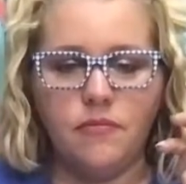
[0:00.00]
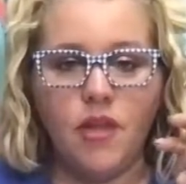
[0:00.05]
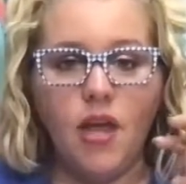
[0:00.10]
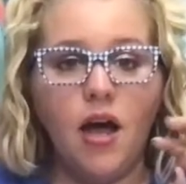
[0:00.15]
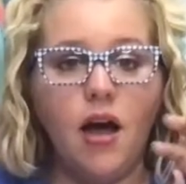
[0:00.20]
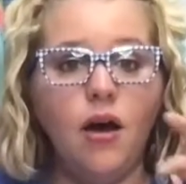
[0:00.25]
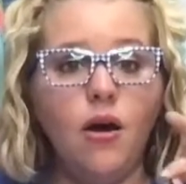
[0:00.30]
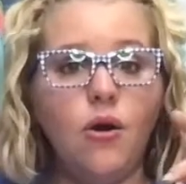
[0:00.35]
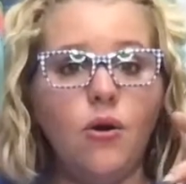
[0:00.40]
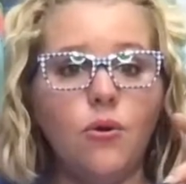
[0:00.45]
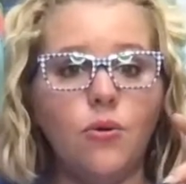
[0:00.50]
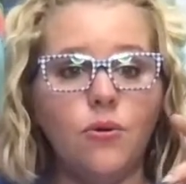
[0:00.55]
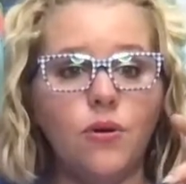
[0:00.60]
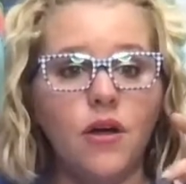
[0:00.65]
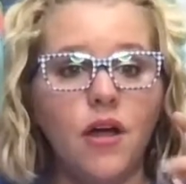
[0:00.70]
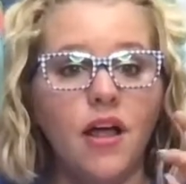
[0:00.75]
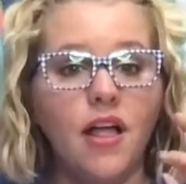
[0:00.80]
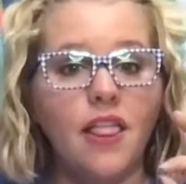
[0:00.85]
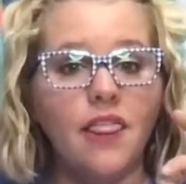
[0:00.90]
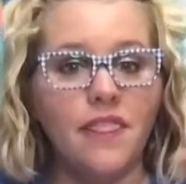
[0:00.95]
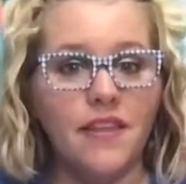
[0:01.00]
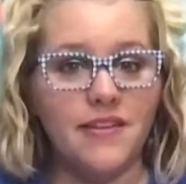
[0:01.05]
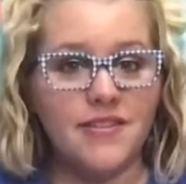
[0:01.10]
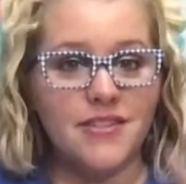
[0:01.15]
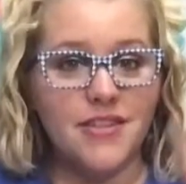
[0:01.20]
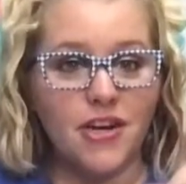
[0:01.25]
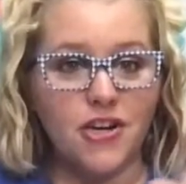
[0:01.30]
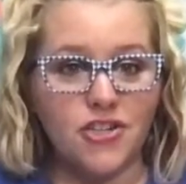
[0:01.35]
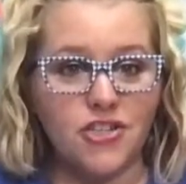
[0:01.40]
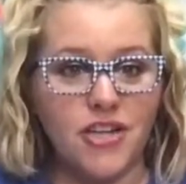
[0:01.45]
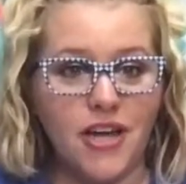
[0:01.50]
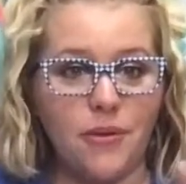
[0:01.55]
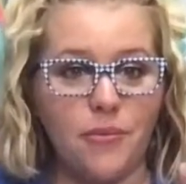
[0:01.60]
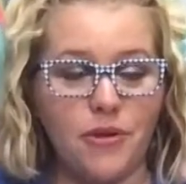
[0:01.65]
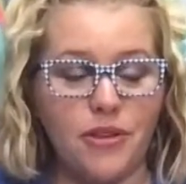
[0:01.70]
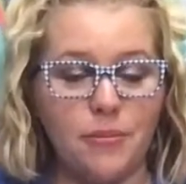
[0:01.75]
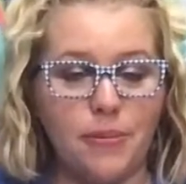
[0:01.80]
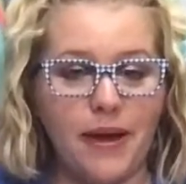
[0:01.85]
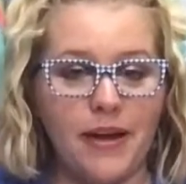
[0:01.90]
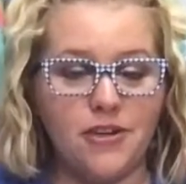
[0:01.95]
Oh, this Thursday when
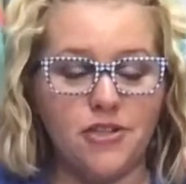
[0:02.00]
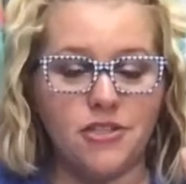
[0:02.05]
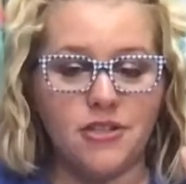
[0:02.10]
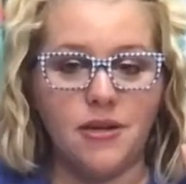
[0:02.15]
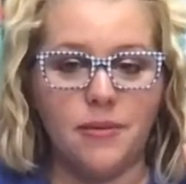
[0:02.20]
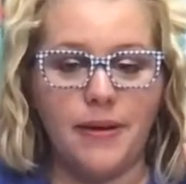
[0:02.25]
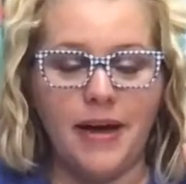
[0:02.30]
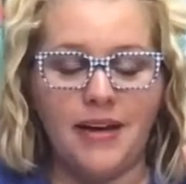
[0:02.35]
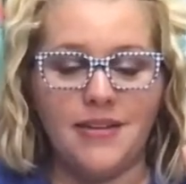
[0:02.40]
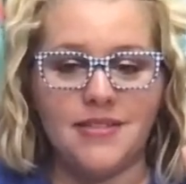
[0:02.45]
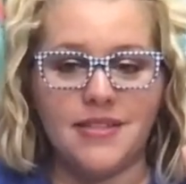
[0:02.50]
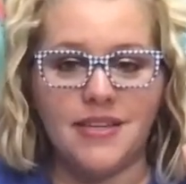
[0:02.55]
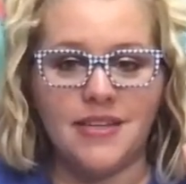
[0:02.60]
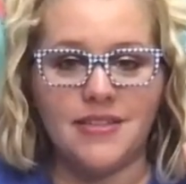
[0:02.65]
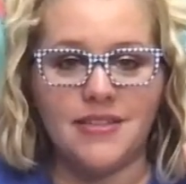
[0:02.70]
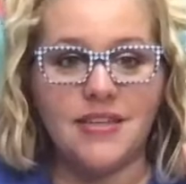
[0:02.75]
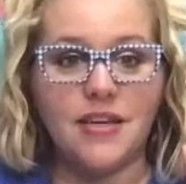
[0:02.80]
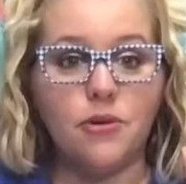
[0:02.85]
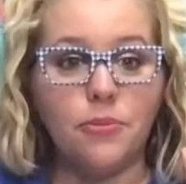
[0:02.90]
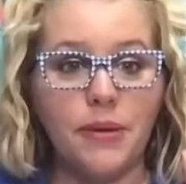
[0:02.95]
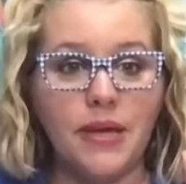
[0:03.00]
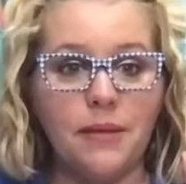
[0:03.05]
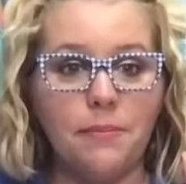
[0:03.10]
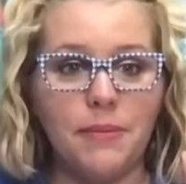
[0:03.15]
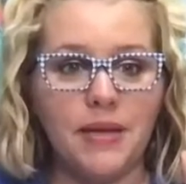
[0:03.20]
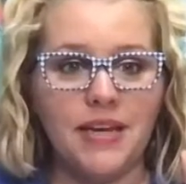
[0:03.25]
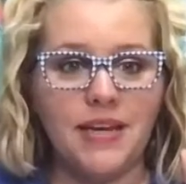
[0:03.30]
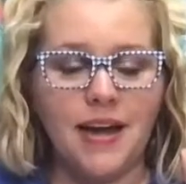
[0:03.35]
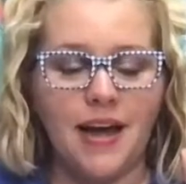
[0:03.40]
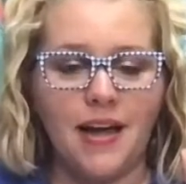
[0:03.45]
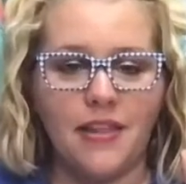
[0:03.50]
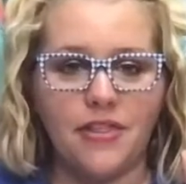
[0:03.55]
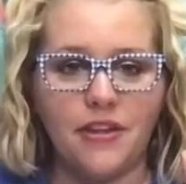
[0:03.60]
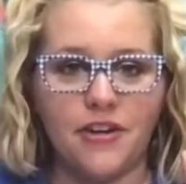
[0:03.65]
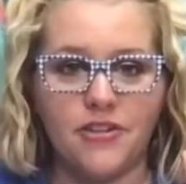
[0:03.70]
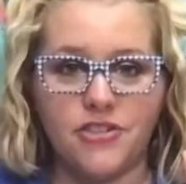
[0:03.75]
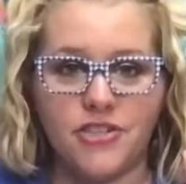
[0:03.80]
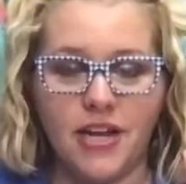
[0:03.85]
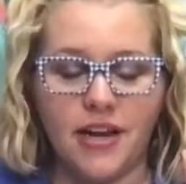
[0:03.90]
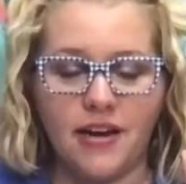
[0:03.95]
the Painters Clubhouse ends, it'll be midnight
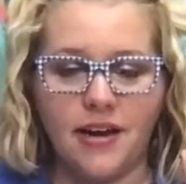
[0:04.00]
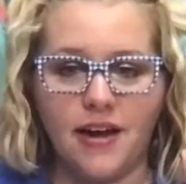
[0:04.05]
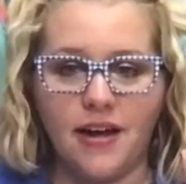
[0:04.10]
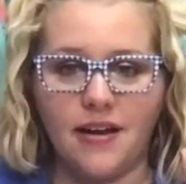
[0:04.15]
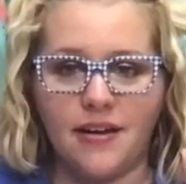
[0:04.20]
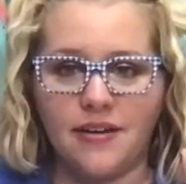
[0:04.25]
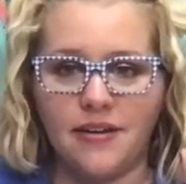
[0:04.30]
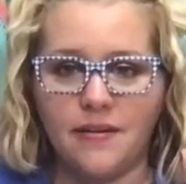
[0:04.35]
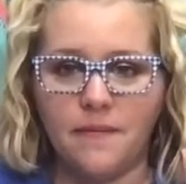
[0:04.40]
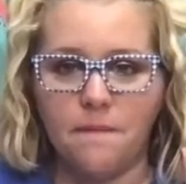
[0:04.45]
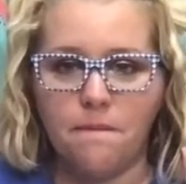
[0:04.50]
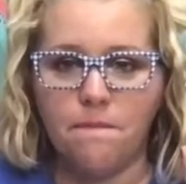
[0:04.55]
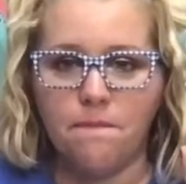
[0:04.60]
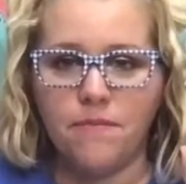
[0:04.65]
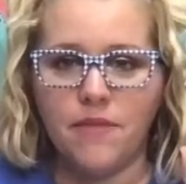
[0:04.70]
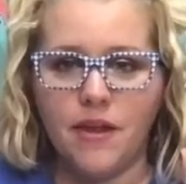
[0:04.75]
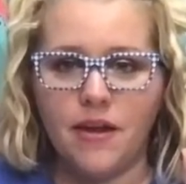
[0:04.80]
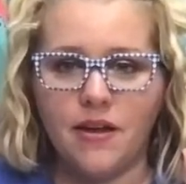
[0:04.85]
Thursday night that